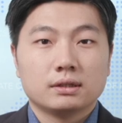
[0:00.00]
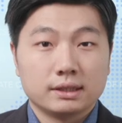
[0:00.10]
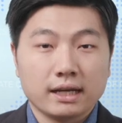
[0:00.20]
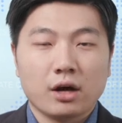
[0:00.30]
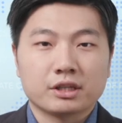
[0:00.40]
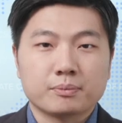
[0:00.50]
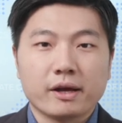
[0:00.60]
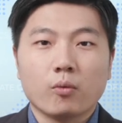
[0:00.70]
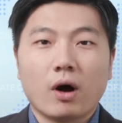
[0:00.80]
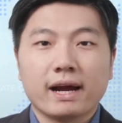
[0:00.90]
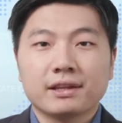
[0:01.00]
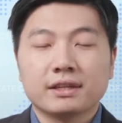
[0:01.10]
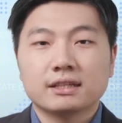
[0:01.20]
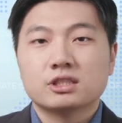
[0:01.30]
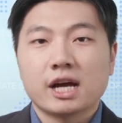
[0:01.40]
Today, I'll explain why I
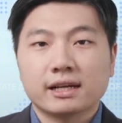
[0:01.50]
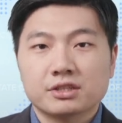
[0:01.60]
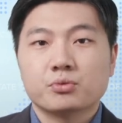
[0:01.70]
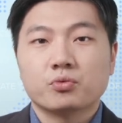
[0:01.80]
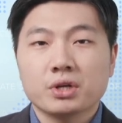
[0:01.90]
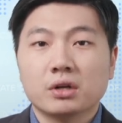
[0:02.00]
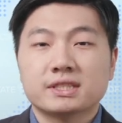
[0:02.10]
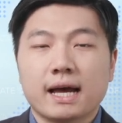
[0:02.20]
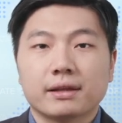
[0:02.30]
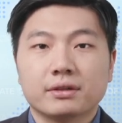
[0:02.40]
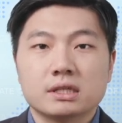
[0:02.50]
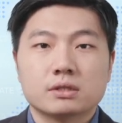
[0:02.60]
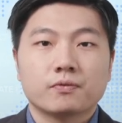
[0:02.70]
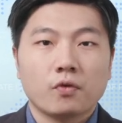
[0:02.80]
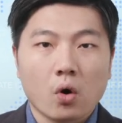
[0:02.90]
think China's real death
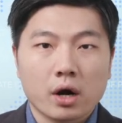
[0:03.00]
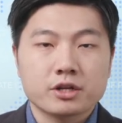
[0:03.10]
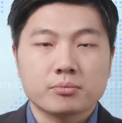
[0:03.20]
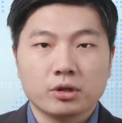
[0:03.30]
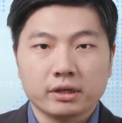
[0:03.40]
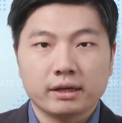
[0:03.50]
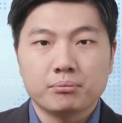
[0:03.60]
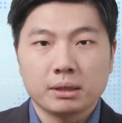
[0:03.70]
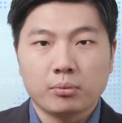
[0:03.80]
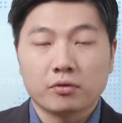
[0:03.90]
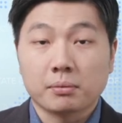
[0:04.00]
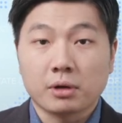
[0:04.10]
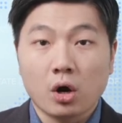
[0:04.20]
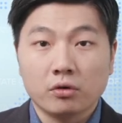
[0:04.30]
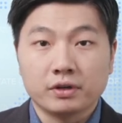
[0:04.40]
is 400 million people from
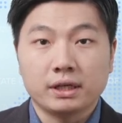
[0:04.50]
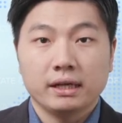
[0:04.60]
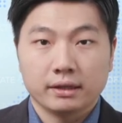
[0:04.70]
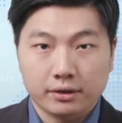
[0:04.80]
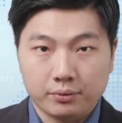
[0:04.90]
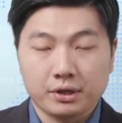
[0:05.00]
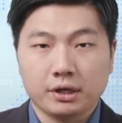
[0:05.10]
COVID in the 3